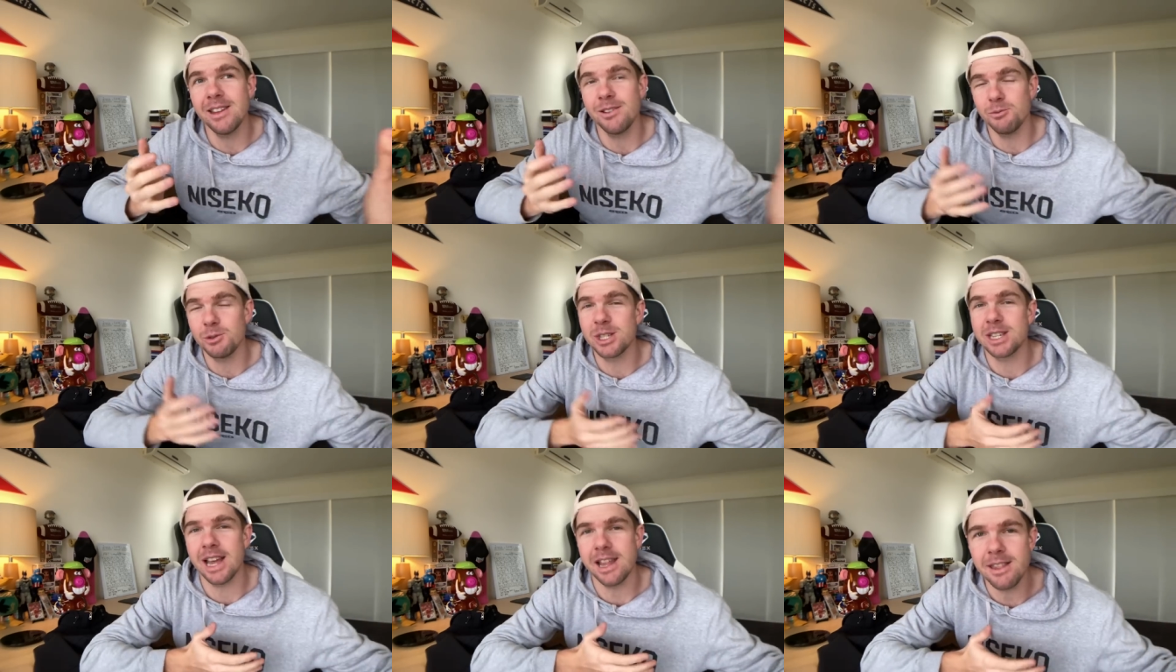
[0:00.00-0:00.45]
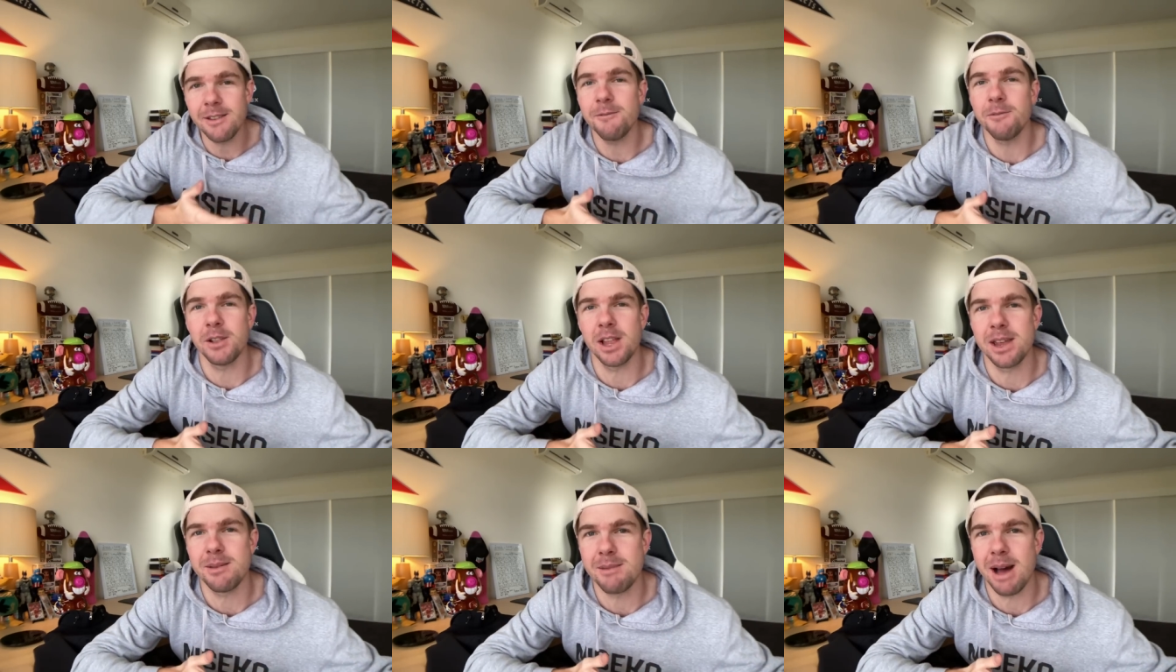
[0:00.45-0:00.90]
that was at the
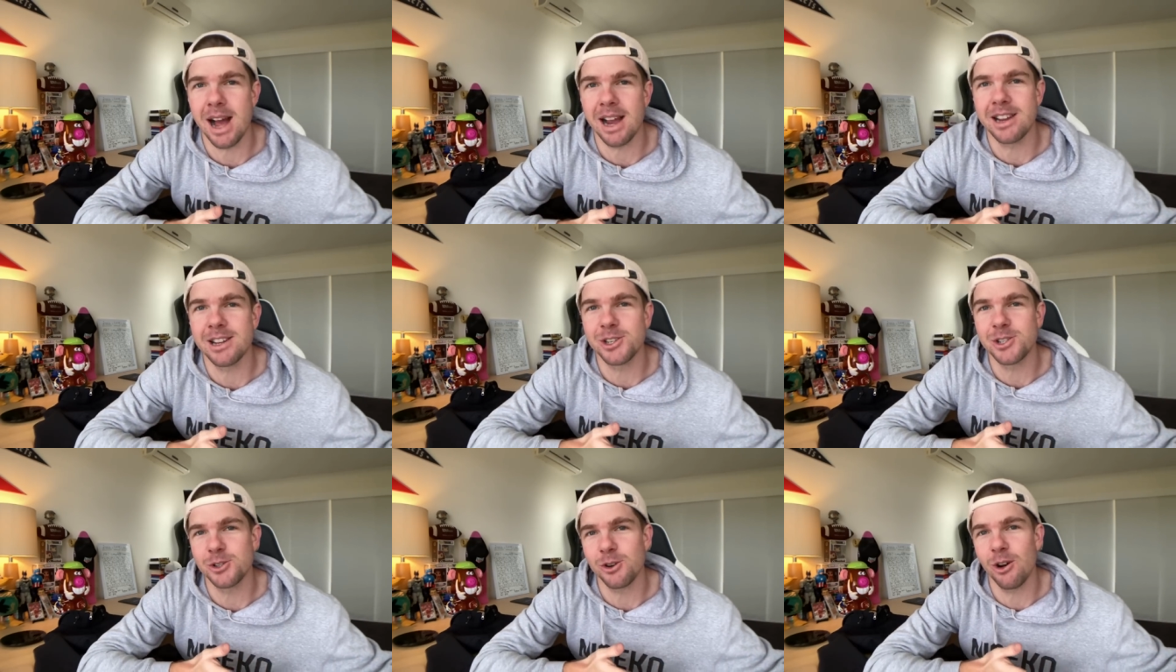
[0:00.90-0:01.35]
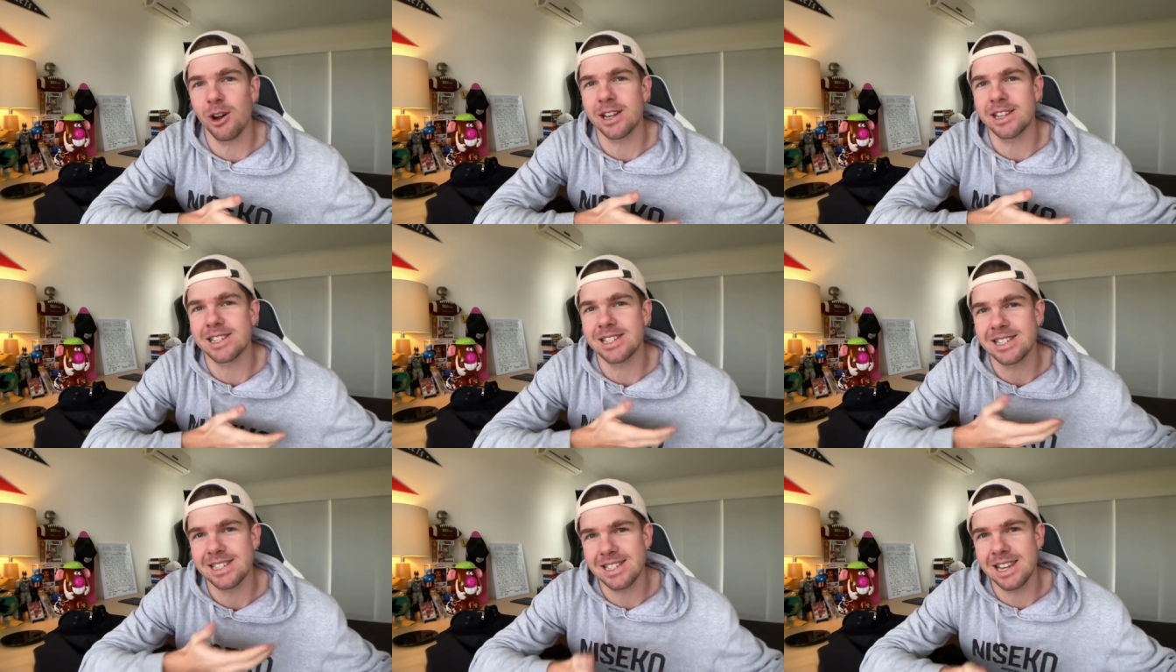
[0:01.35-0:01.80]
flea market
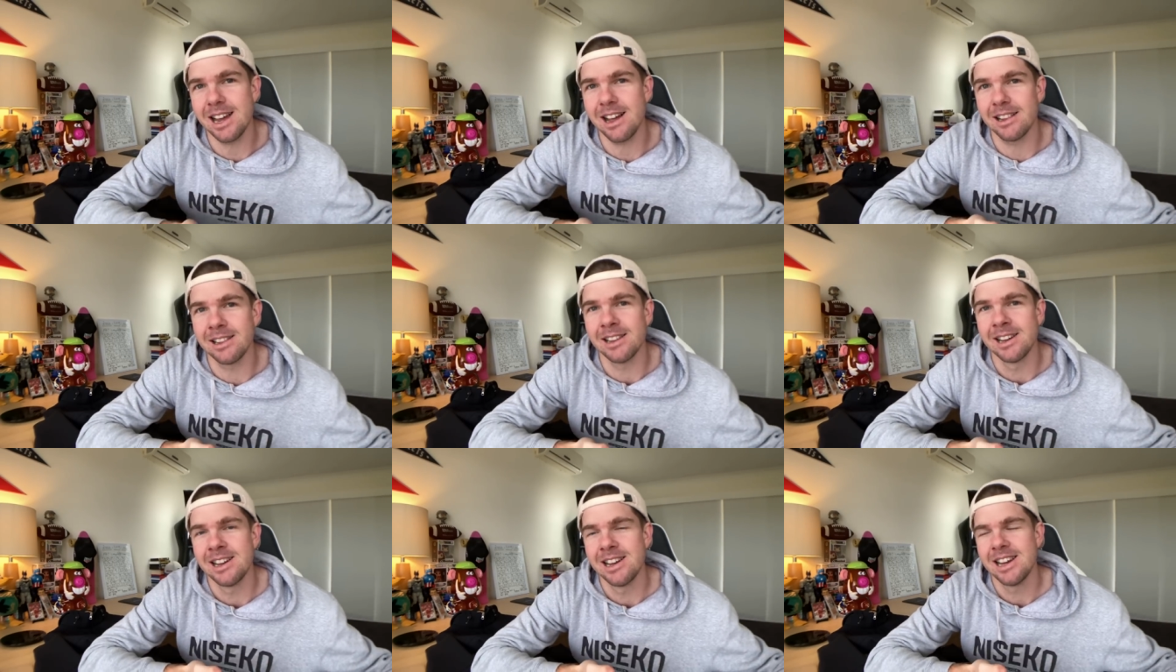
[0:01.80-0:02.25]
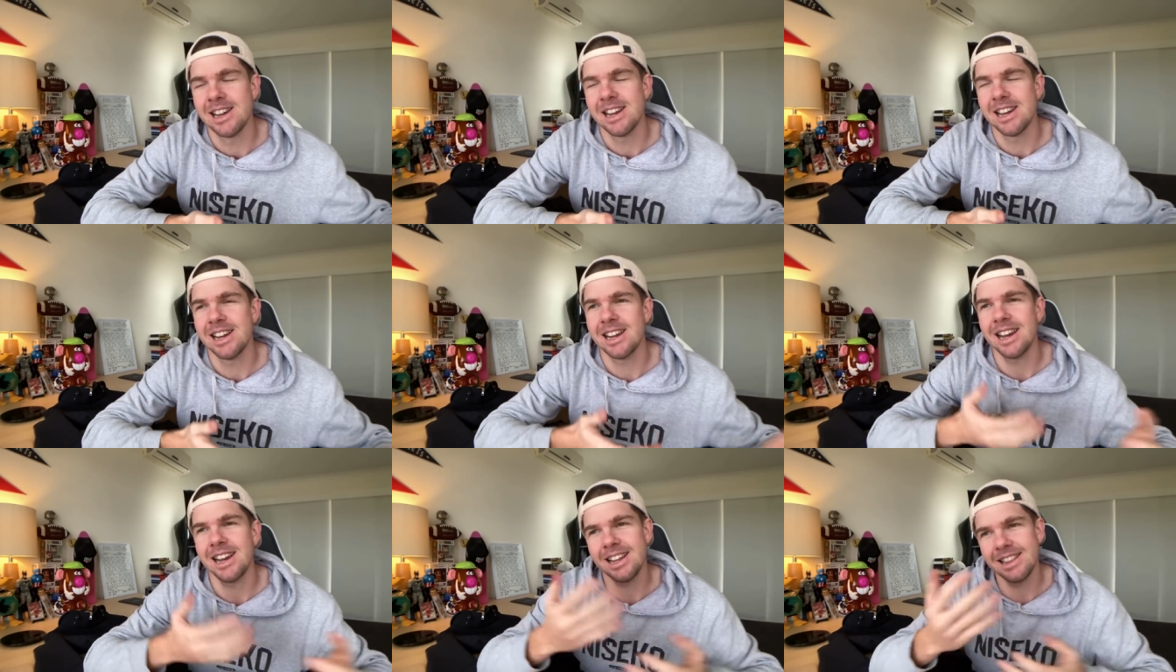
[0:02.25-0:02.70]
trying to sell.
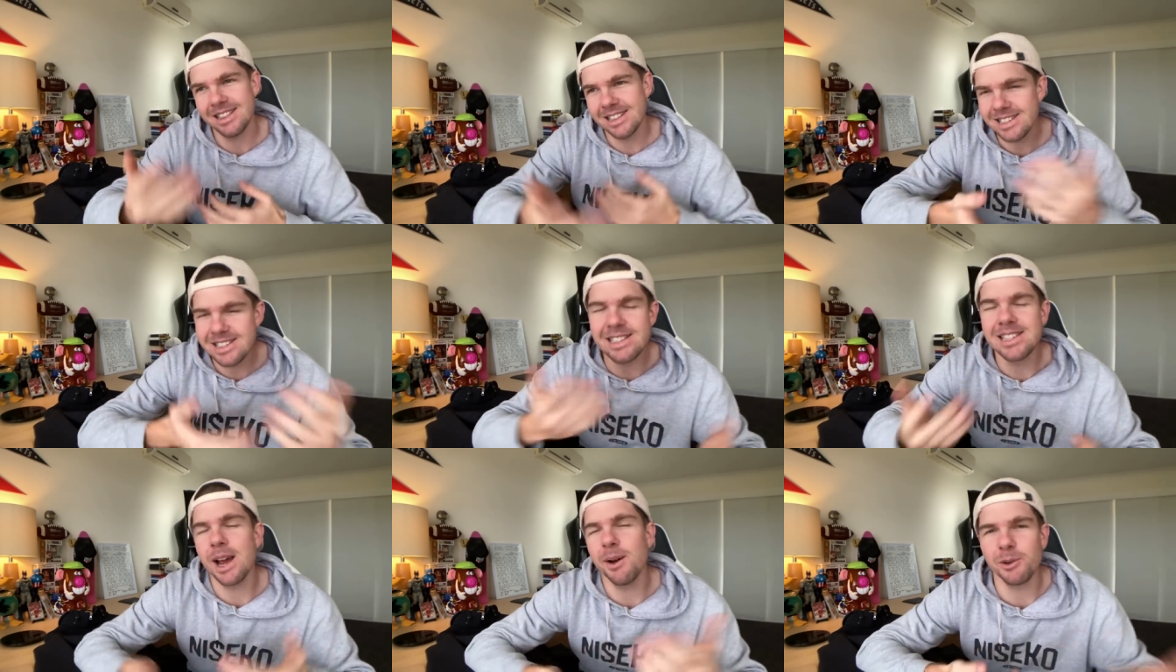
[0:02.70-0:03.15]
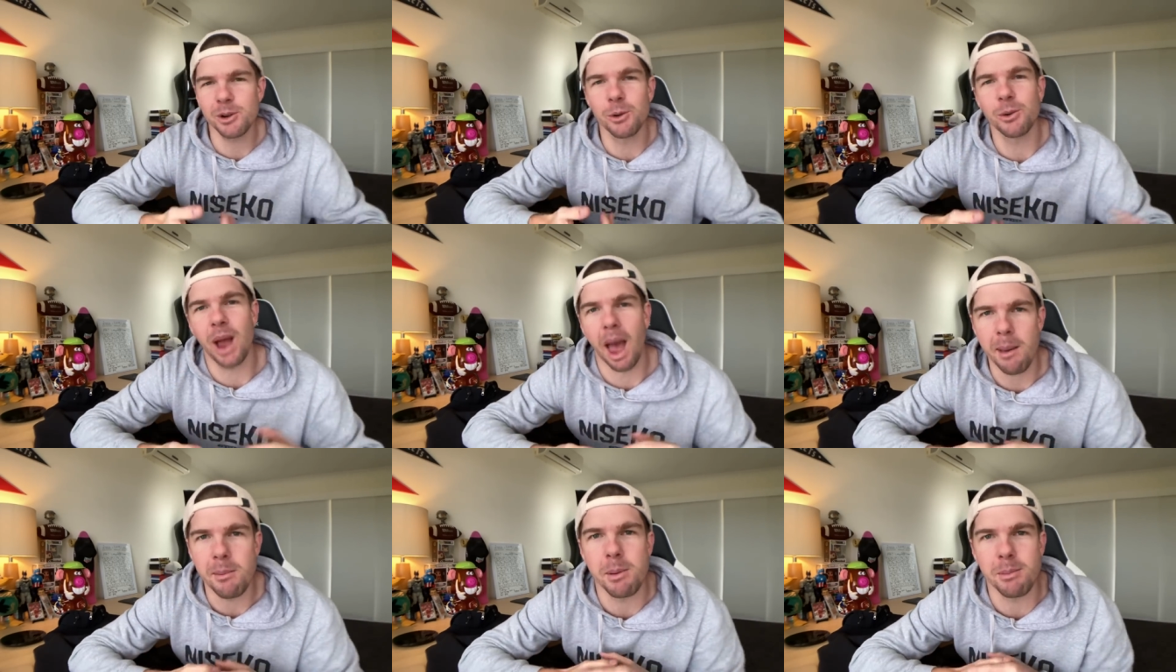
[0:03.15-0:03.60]
This is how it
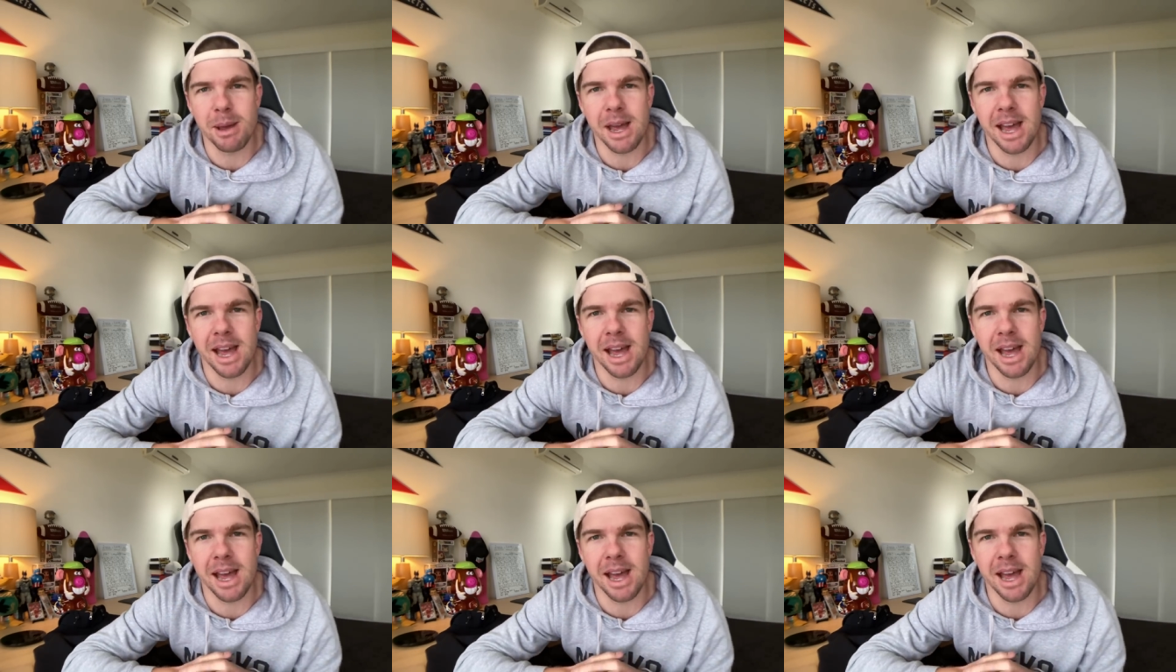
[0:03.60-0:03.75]
all came